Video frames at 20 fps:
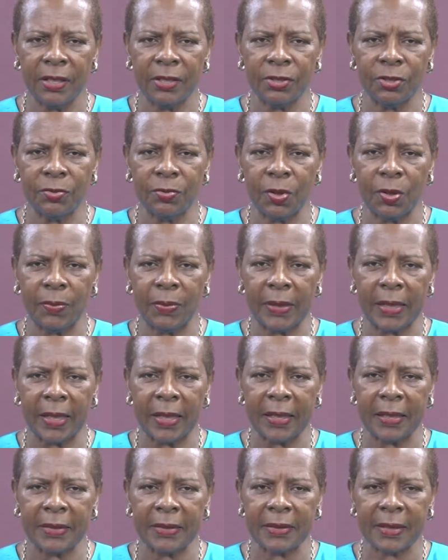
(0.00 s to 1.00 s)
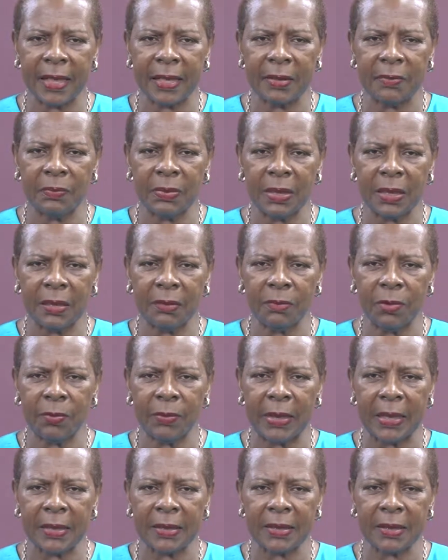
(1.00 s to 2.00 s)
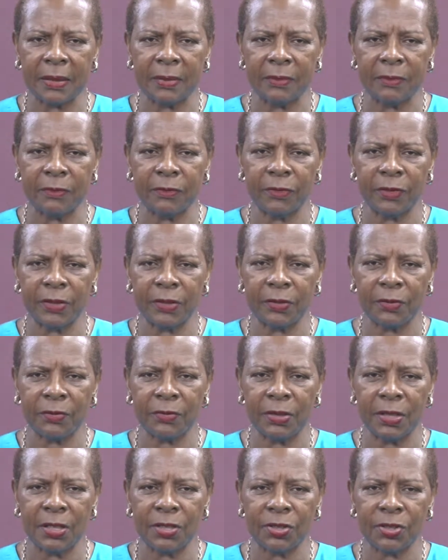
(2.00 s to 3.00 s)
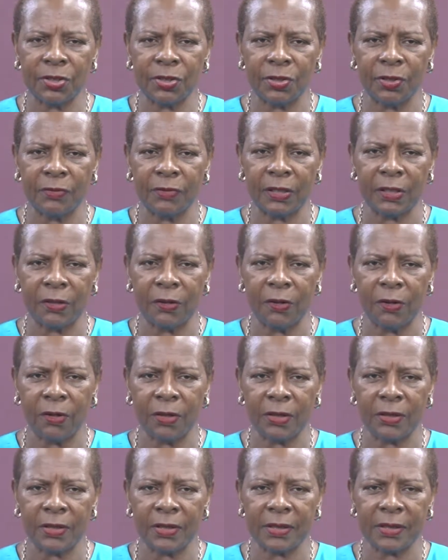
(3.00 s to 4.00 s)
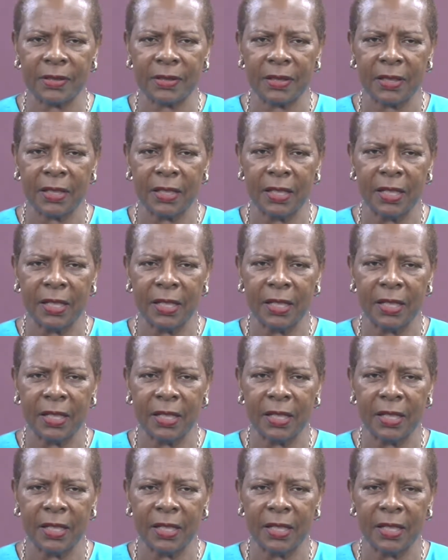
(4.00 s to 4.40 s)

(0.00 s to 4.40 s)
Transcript: to mobilize and build momentum for the creation of the caucus.